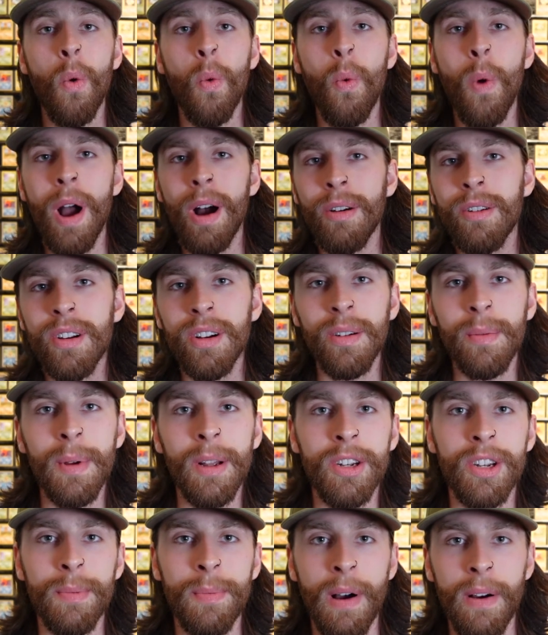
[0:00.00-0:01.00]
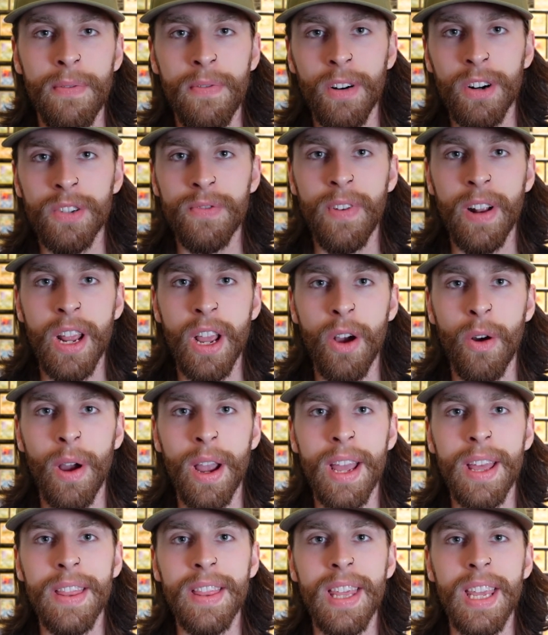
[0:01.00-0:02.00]
Welcome to my first video
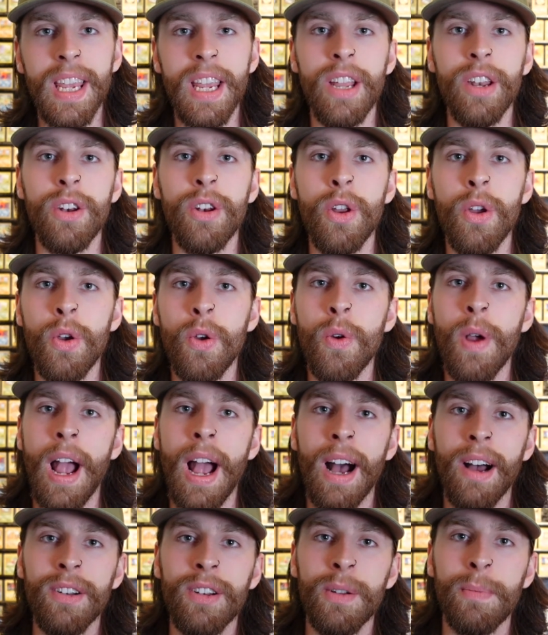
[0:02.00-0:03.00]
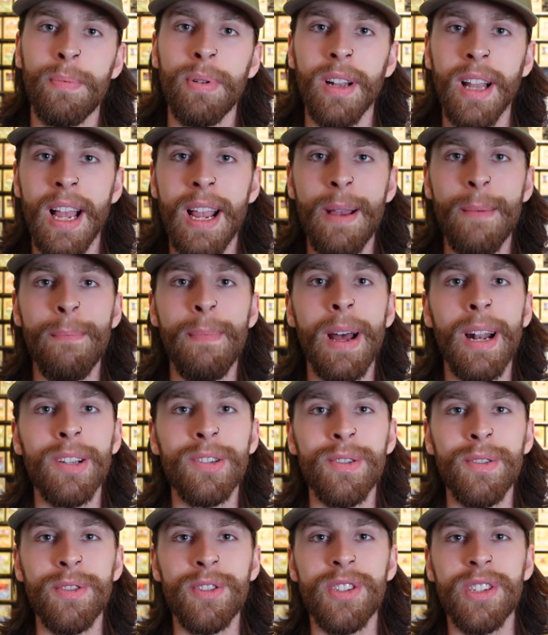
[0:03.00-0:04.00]
in the new How to Play
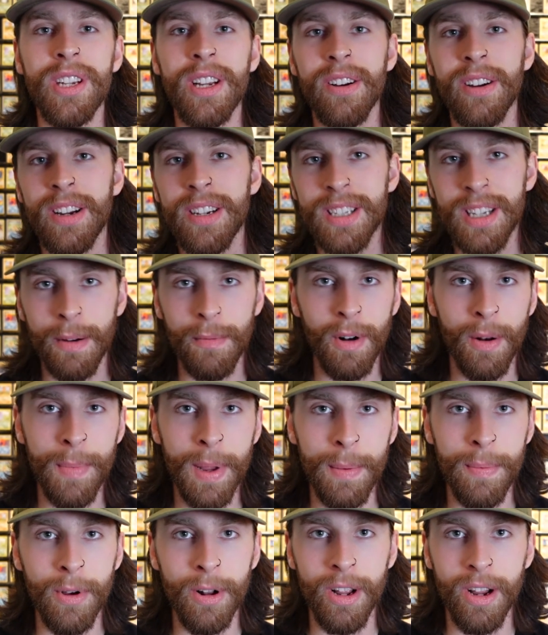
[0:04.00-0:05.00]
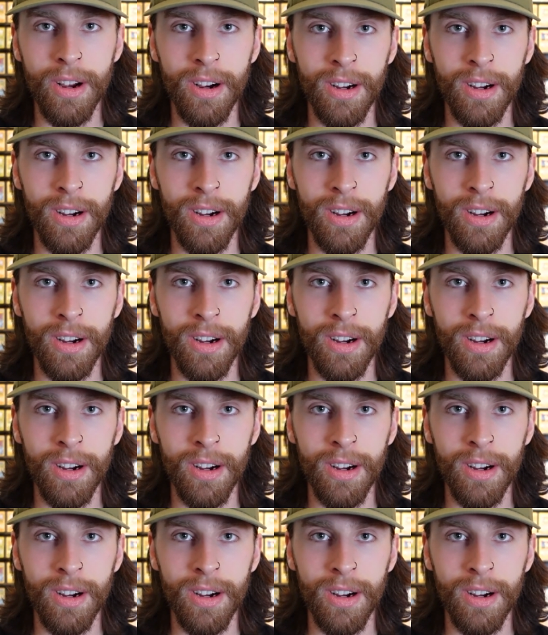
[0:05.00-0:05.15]
MetaZoo series I'm going to be putting